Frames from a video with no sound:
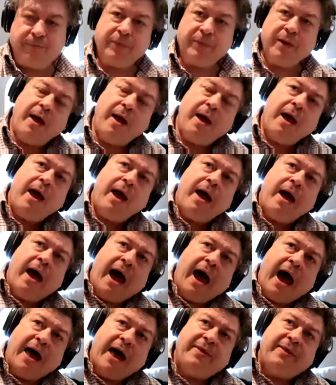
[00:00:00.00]
Yeah.
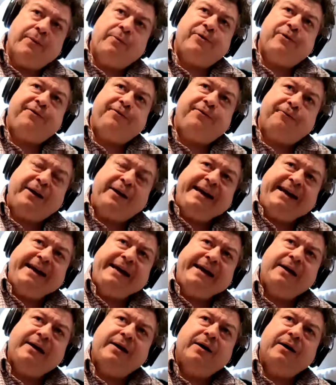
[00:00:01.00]
And there were
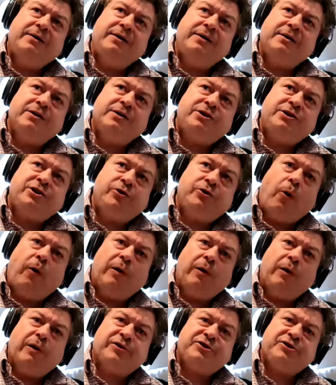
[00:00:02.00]
three
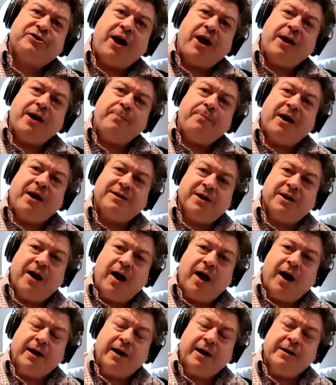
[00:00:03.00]
stalls side by
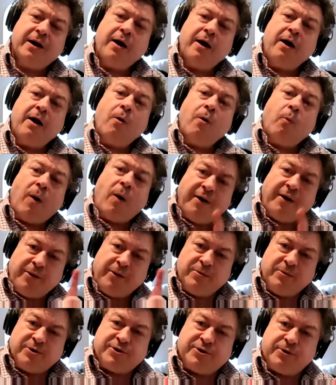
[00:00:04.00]
side. One of
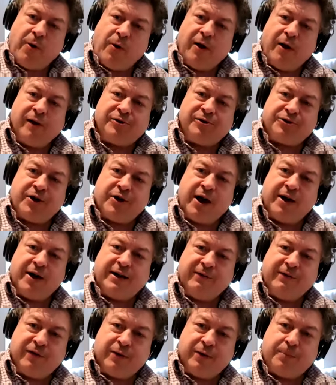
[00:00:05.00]
them was the Royal Society
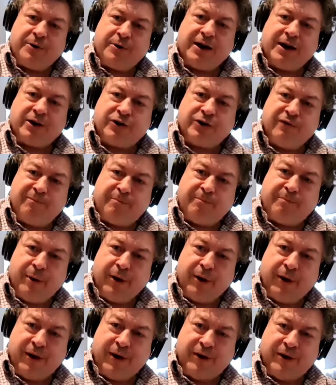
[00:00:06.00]
for the Protection of
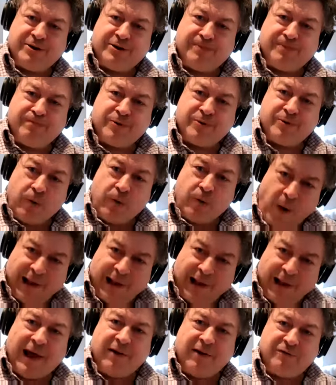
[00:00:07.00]
Birds, so
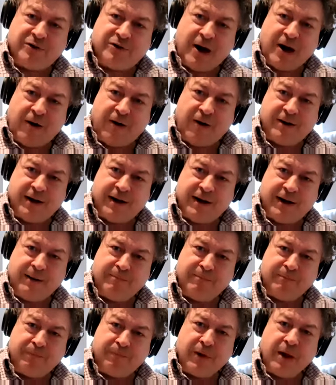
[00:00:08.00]
wildlife charity.
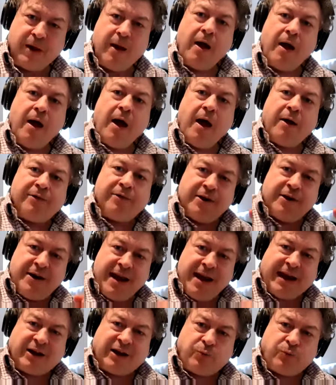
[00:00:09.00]
The
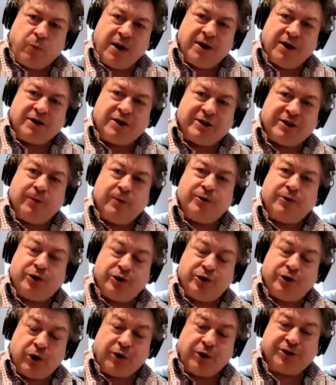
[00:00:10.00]
next one sold
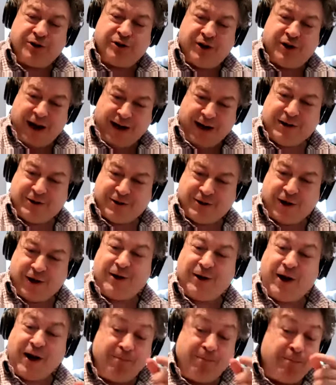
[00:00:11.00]
joss sticks and
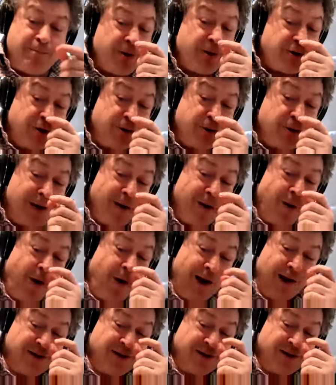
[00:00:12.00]
kind of patchouli
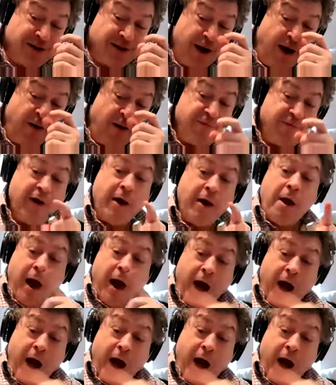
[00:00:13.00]
oil and stuff. Yeah.